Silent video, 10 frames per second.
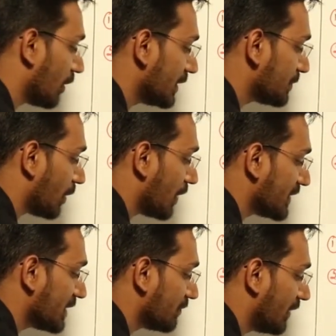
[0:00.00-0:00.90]
this
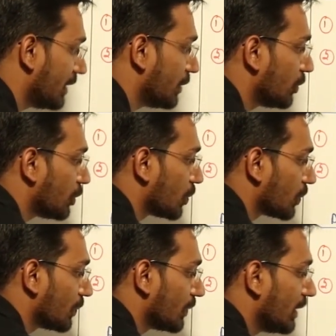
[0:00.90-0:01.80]
process 1 to
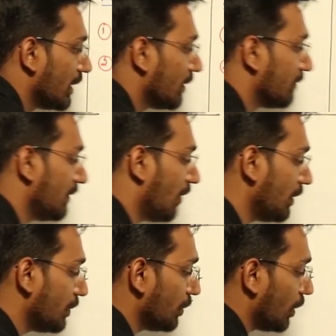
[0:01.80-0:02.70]
2. We
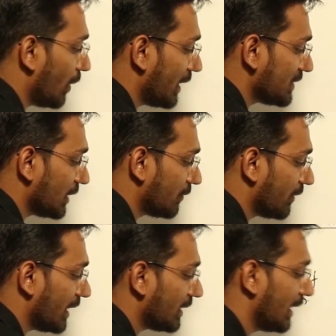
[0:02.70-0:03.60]
want to know what is the
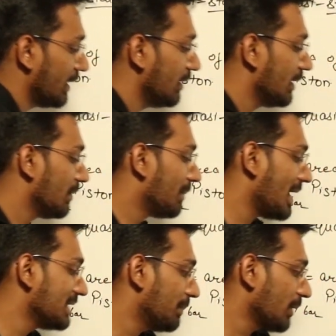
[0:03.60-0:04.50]
work done
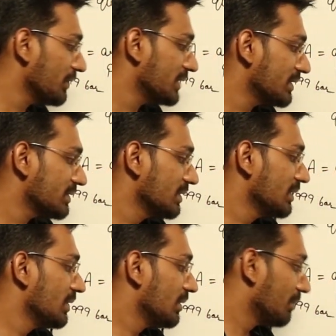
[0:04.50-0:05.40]
by the process,
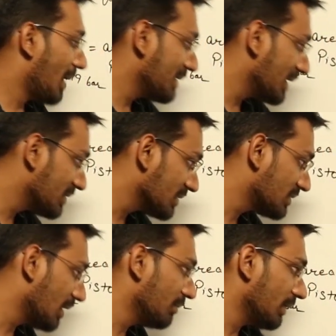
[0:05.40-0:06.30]
by the
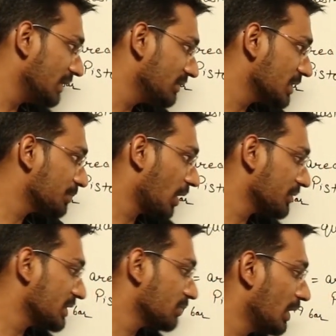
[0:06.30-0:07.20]
system in this
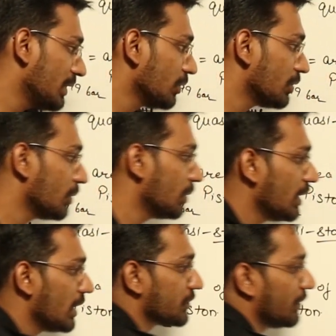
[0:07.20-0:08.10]
process 1 to 2. So